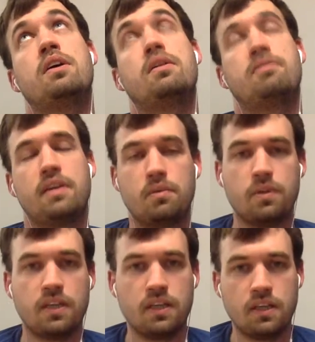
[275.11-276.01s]
a
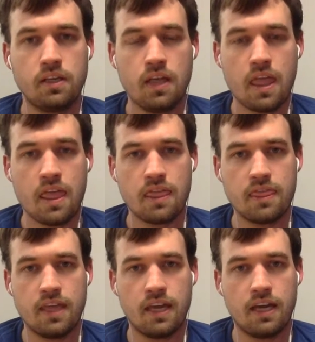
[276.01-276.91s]
family
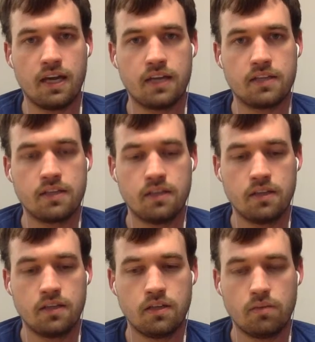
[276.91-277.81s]
that
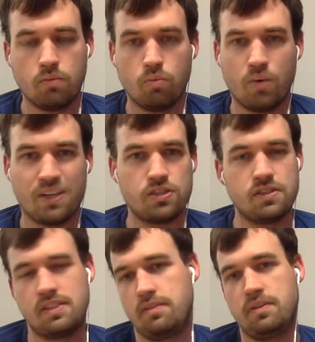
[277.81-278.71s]

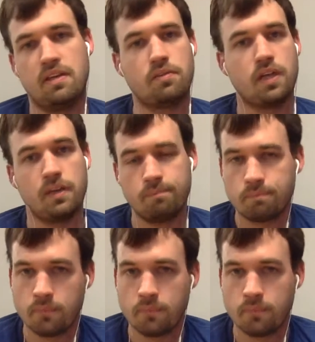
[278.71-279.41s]
watches TV every night.